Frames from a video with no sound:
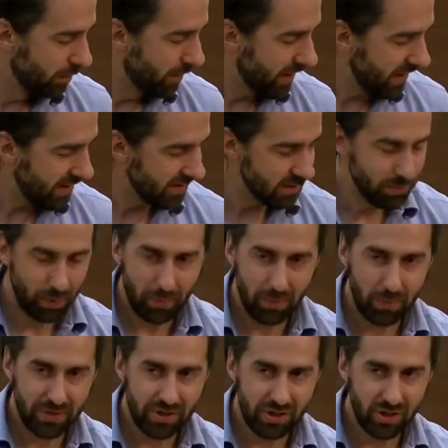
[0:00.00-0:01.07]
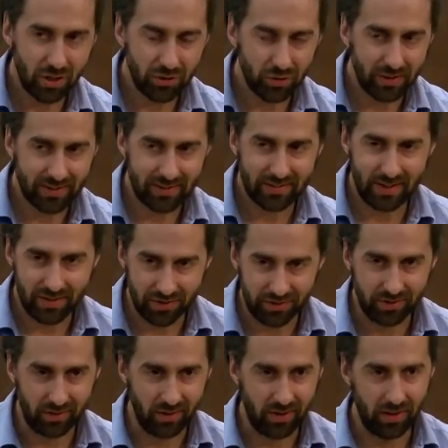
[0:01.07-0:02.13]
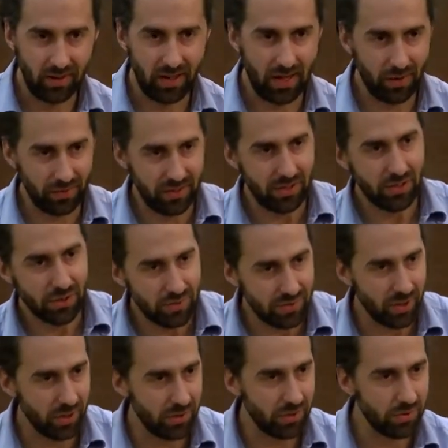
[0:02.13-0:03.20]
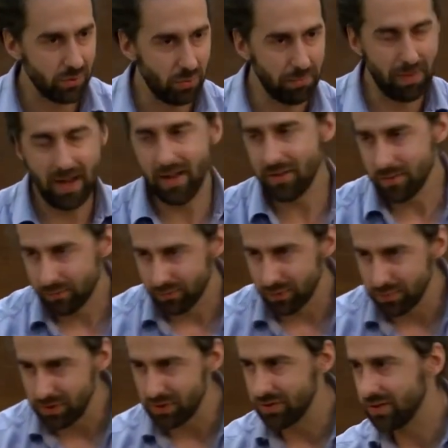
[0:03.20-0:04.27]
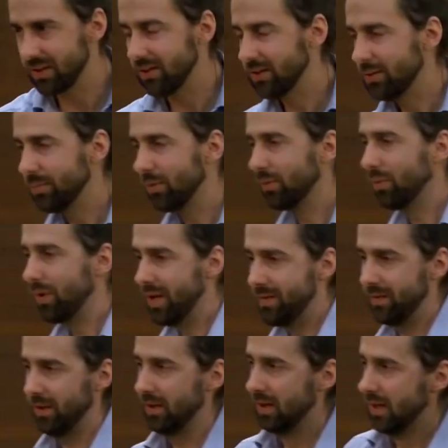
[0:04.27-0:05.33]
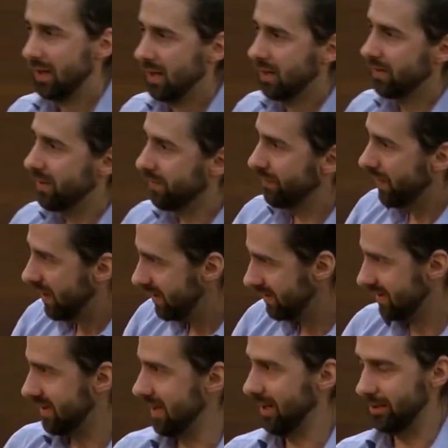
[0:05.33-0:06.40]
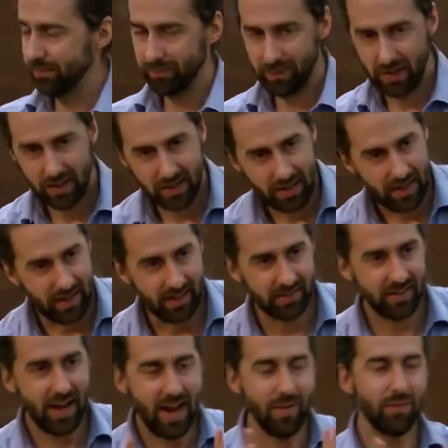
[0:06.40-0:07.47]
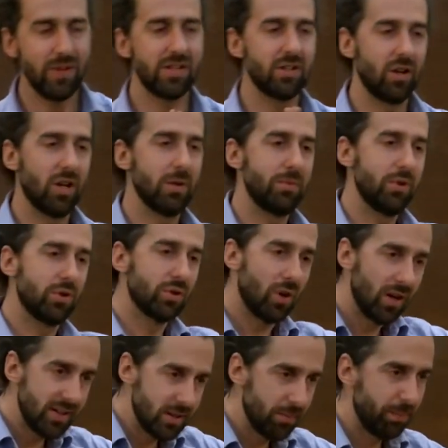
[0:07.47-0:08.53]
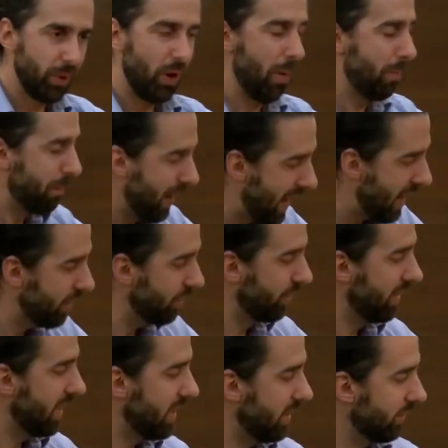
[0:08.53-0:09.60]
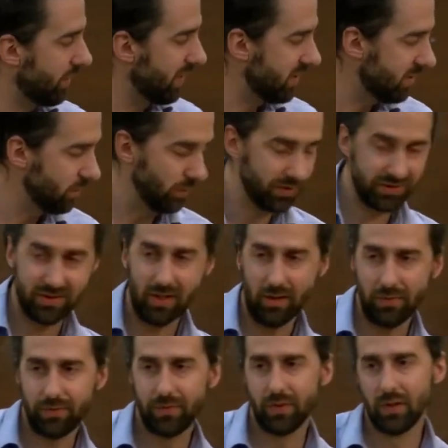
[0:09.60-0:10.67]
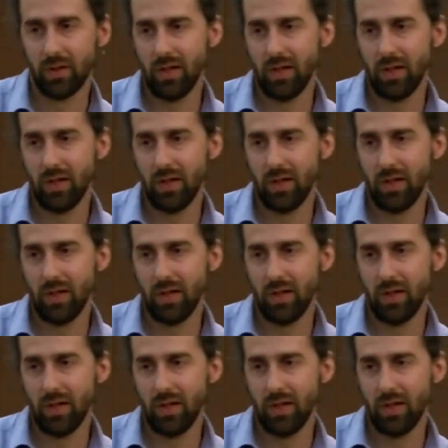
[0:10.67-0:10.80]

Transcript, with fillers: But here's the problem when you start trying to censor how they use those or ban them from using them or whatever. The first thing is every time you try to put a ban on any of this sort of stuff